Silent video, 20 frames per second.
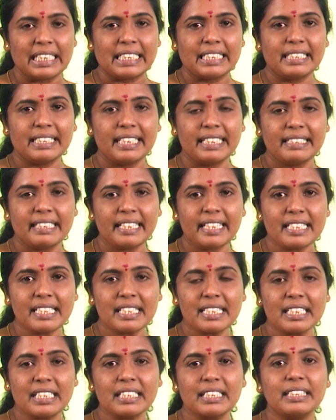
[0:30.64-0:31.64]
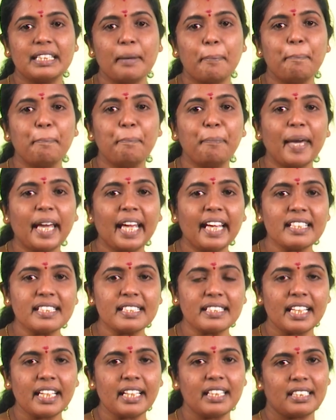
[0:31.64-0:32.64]
This is the
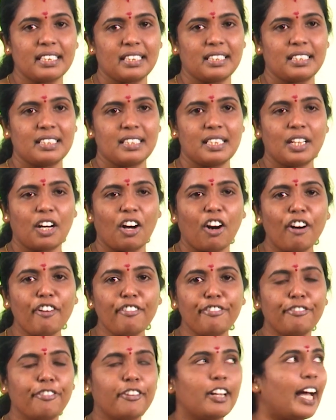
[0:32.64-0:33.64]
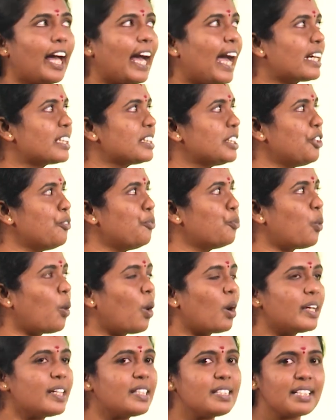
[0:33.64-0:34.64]
basic of active
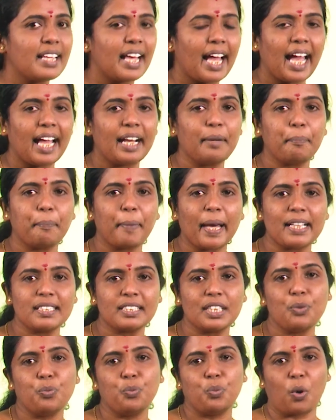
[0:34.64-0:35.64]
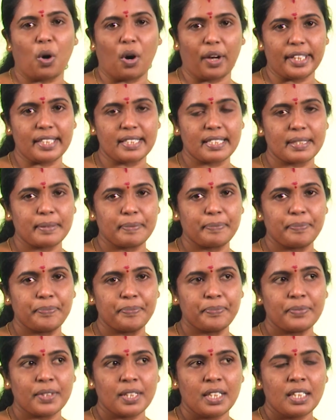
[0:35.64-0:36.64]
voice and passive voice.
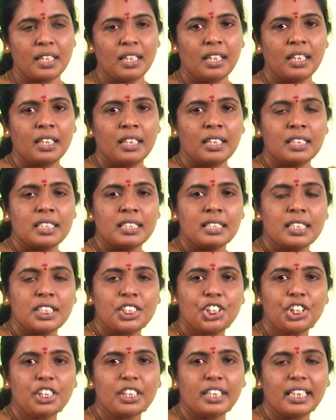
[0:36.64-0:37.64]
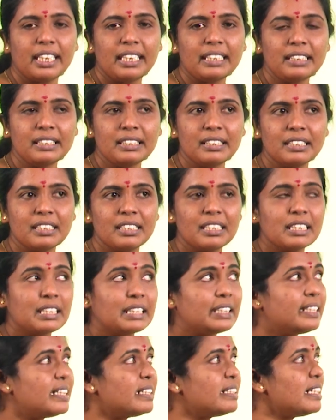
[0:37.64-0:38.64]
Children,
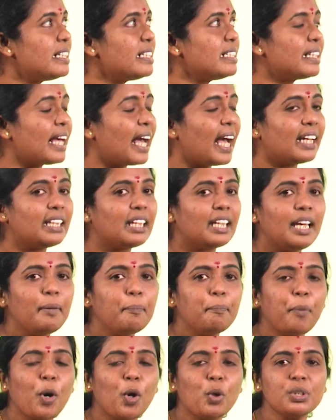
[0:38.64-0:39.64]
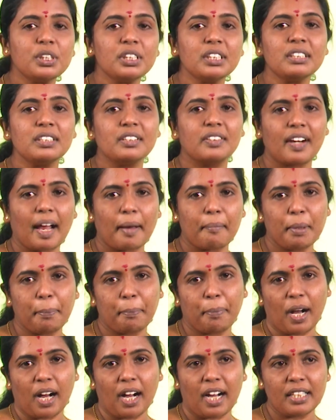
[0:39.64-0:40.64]
this is an important grammar
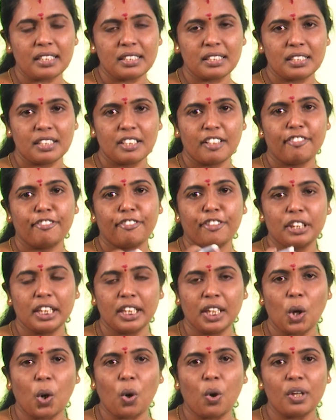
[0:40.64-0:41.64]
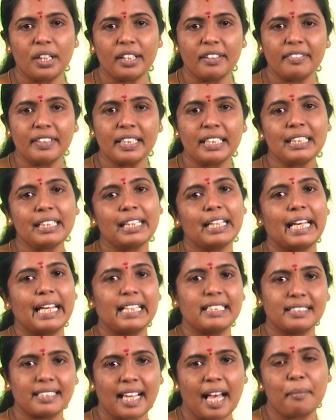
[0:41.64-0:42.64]
part for the O-level
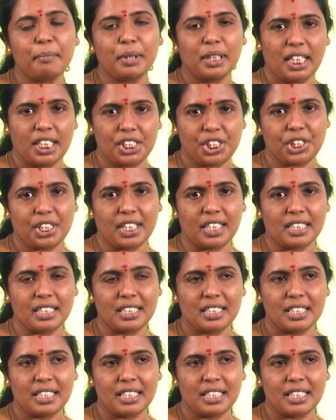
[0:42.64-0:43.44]
examination.